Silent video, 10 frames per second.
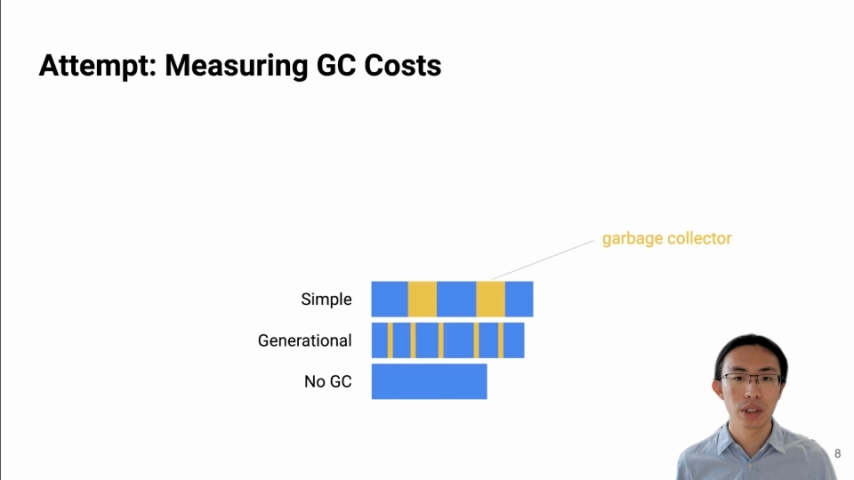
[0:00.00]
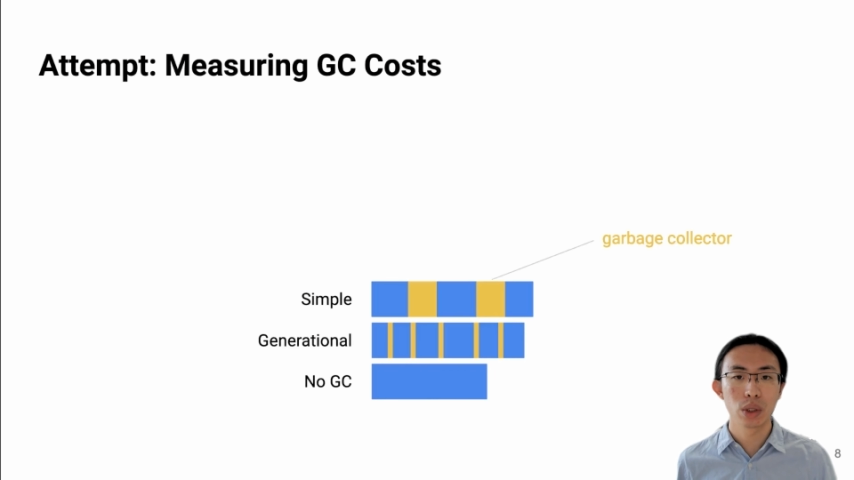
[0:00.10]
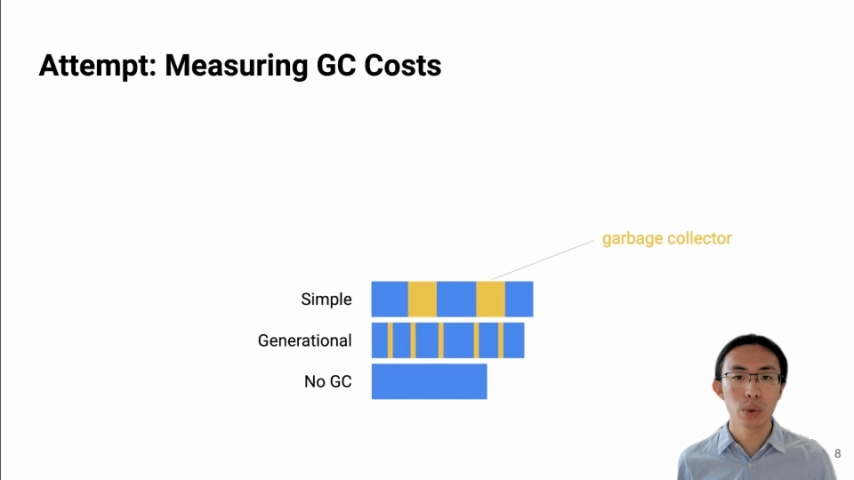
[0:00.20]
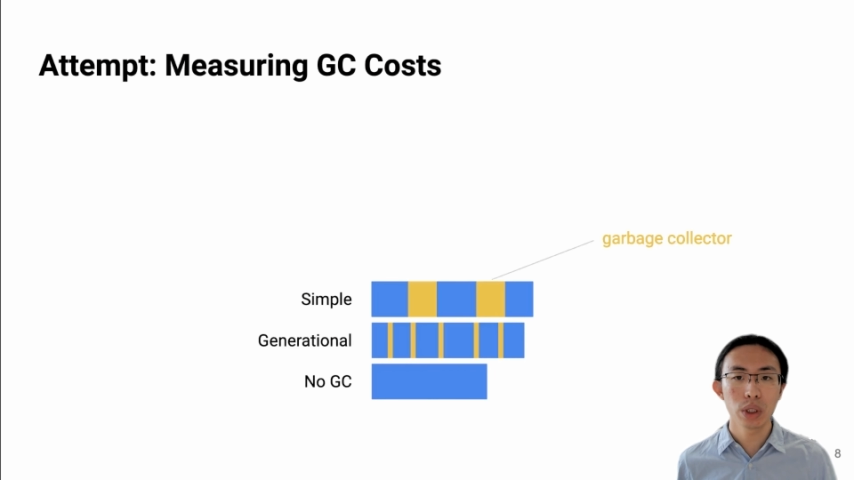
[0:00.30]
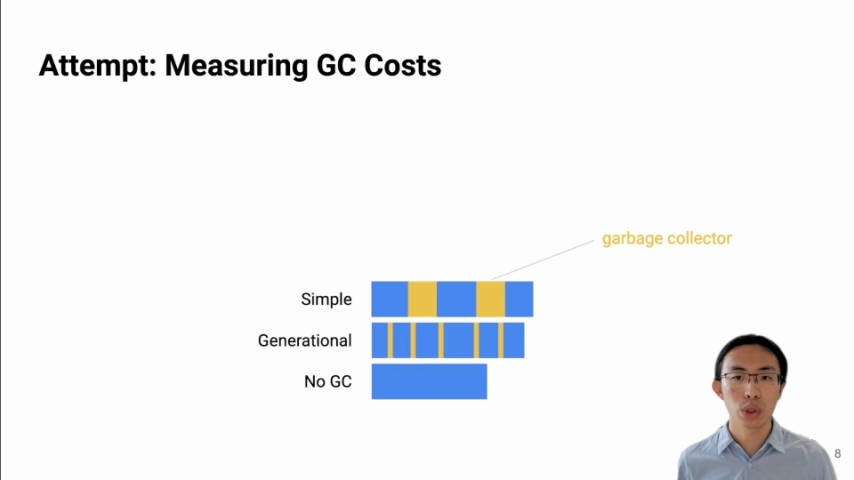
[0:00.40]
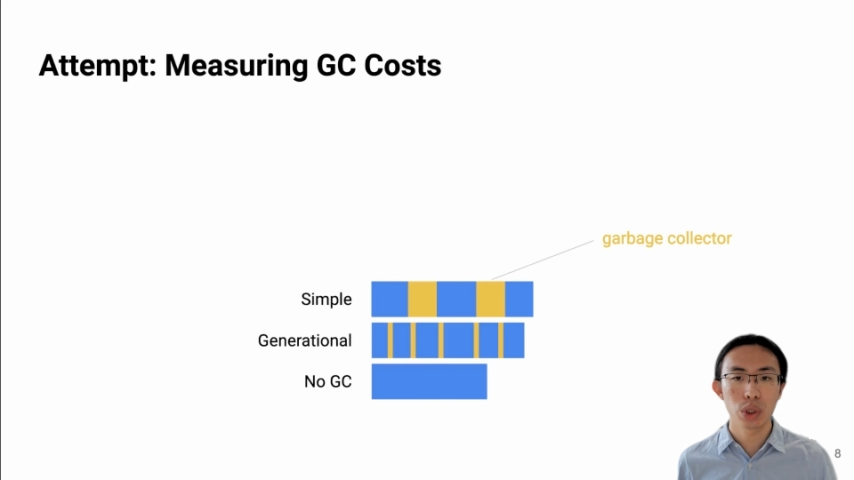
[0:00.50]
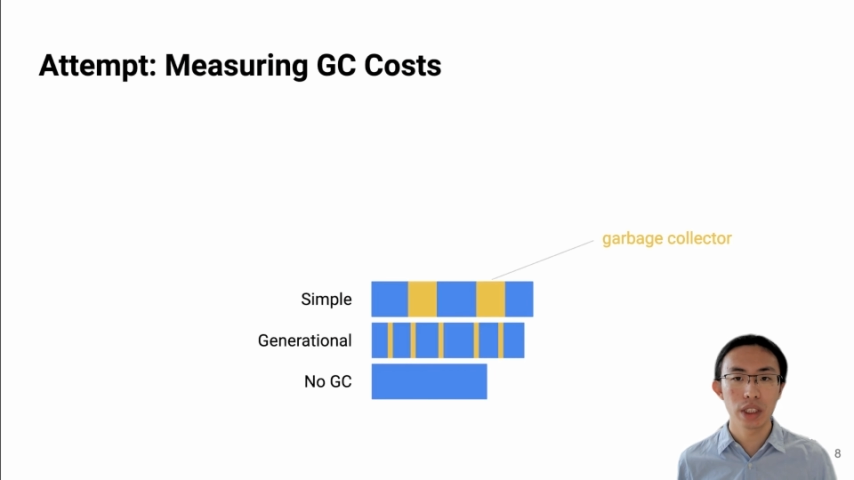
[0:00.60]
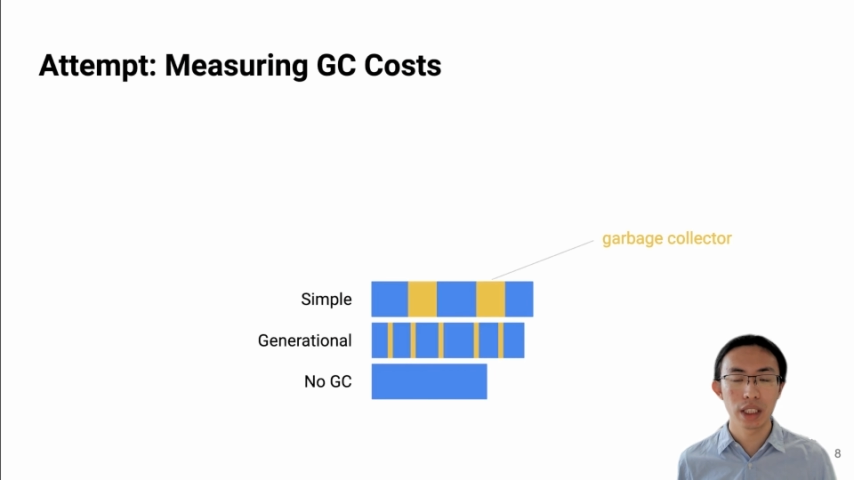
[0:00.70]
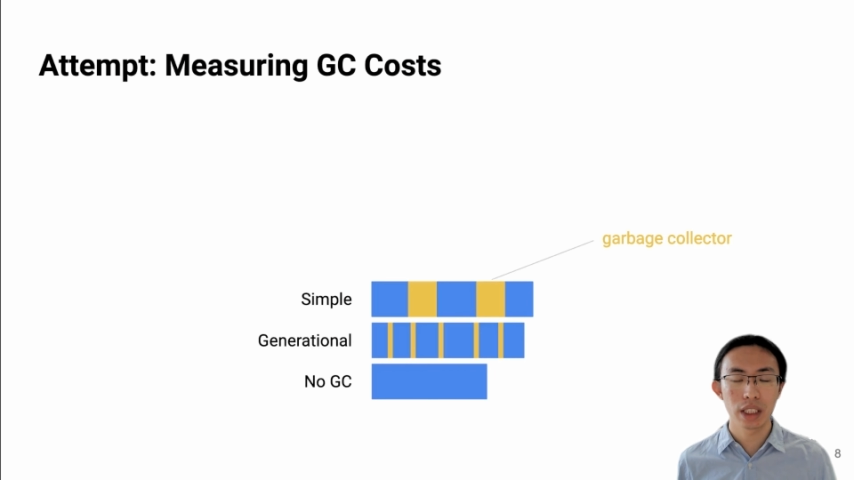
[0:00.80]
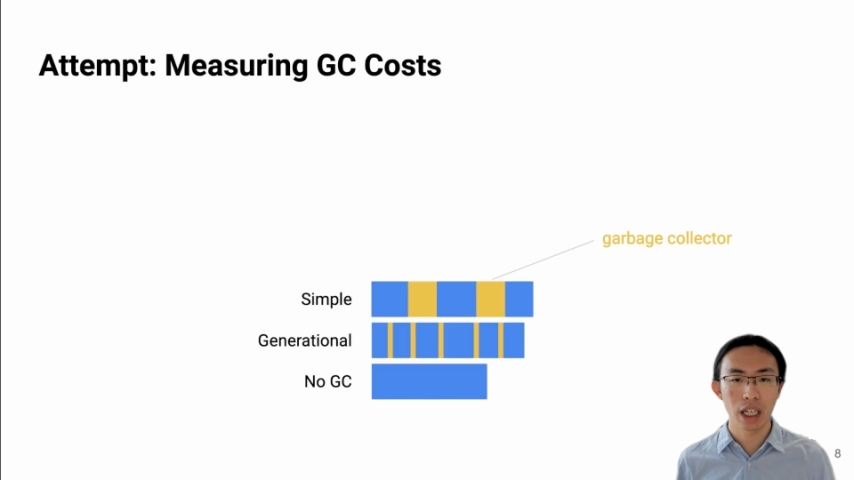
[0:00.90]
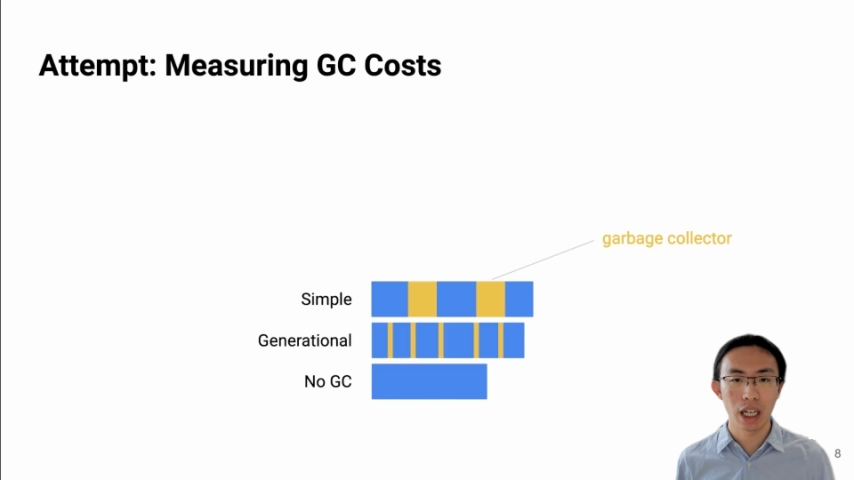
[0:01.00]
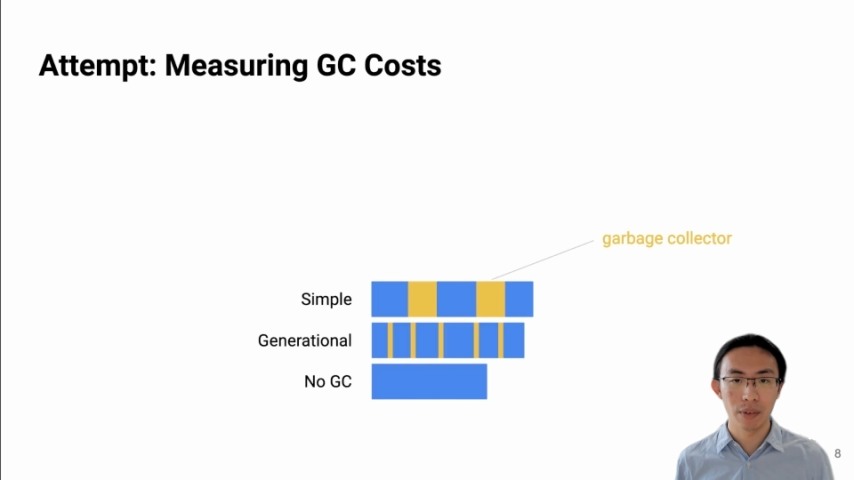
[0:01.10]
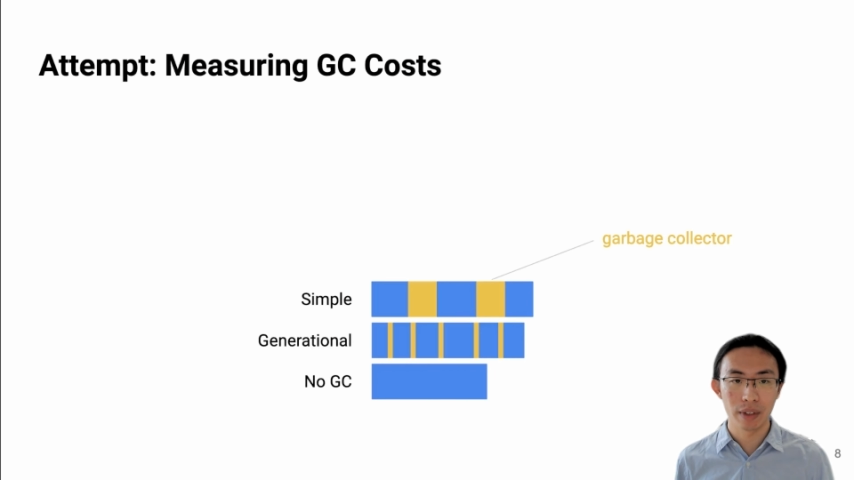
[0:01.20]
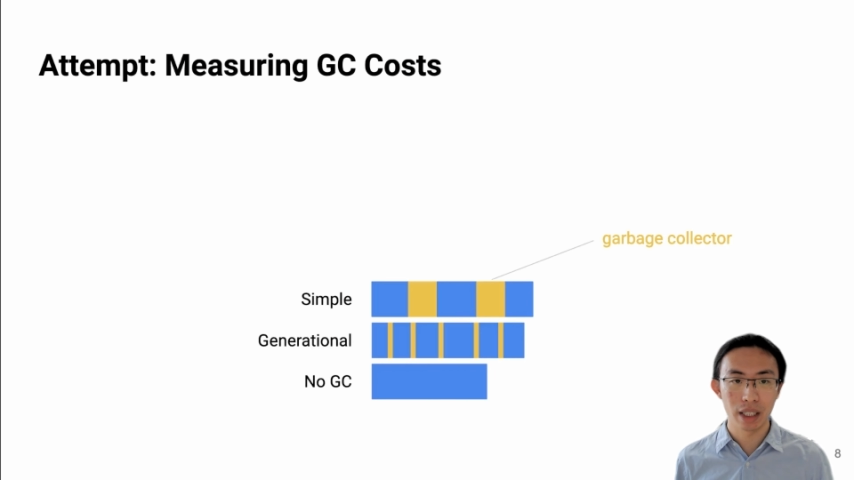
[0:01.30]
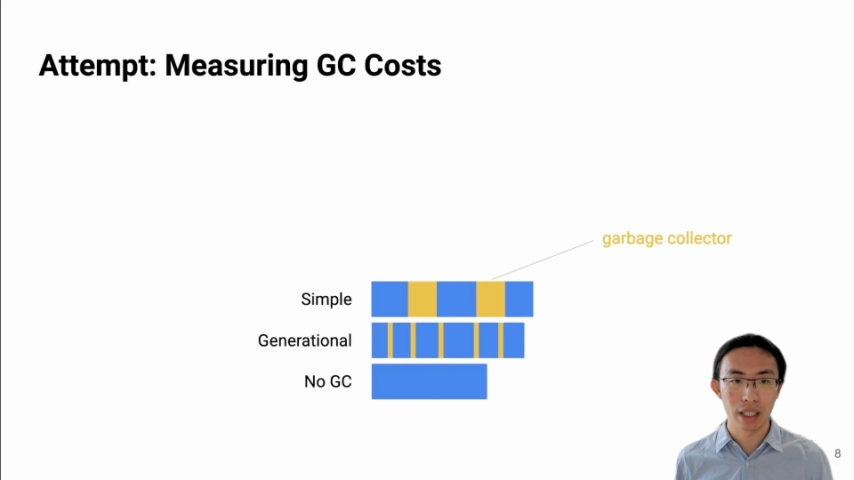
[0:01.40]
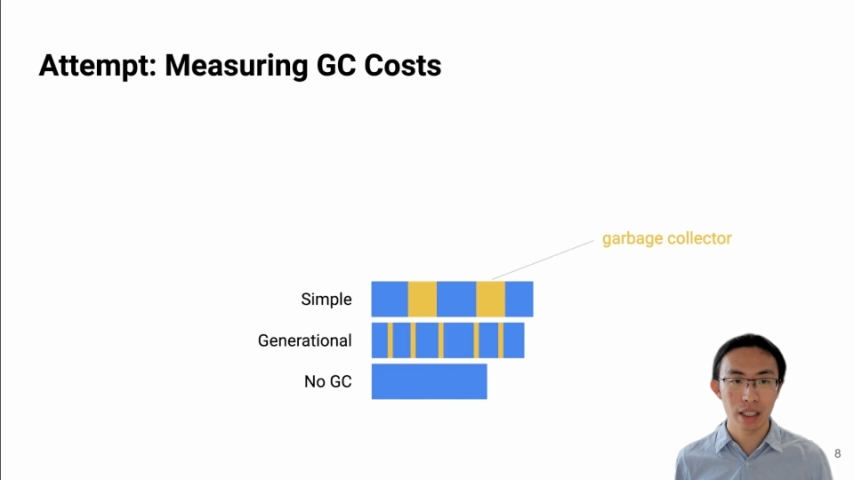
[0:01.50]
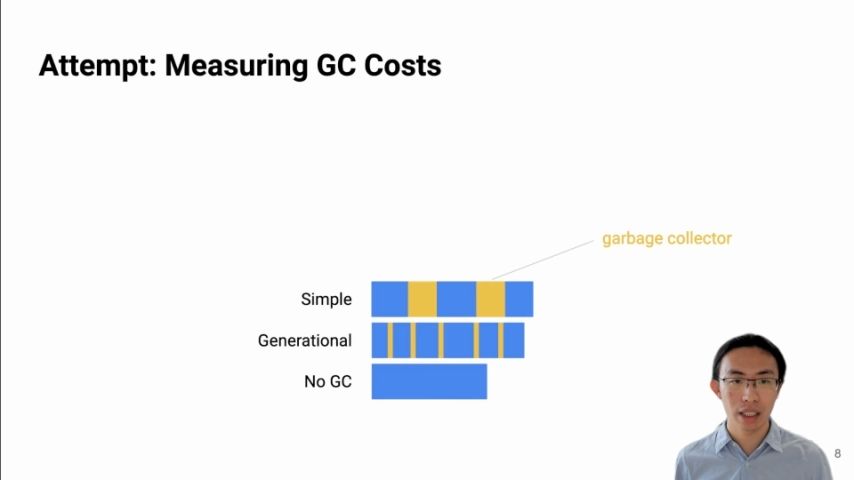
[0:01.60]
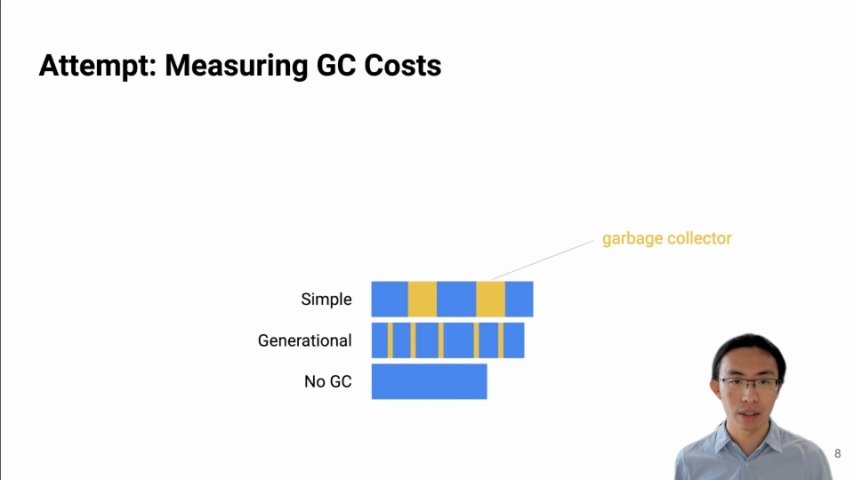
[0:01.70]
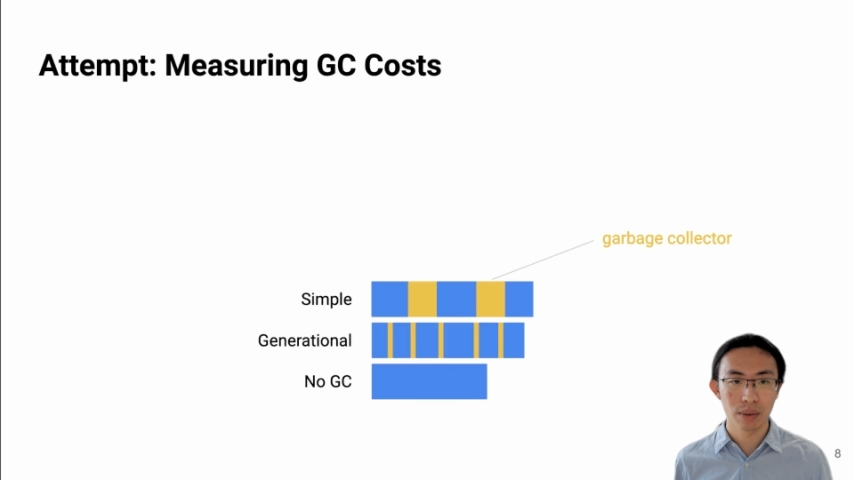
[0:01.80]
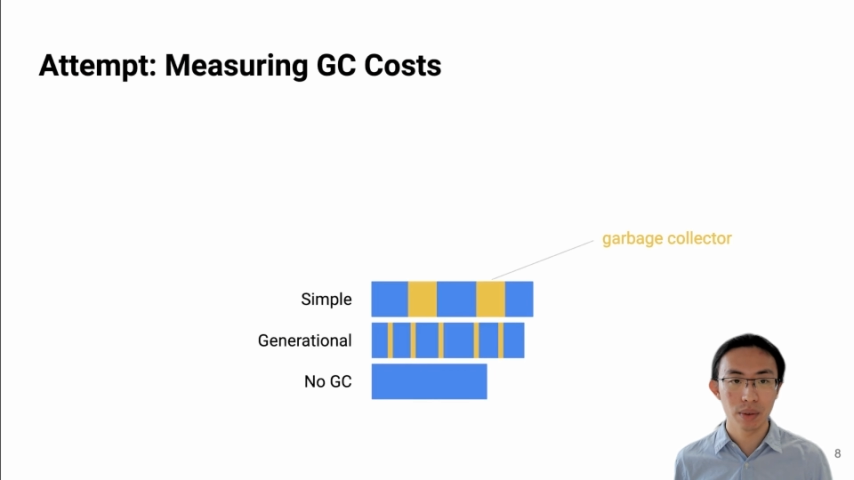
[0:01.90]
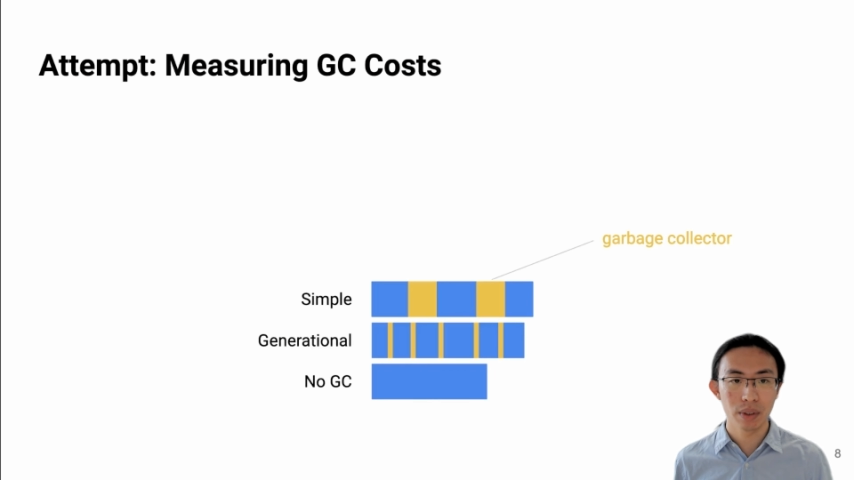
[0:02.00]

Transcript: during GC time in yellow.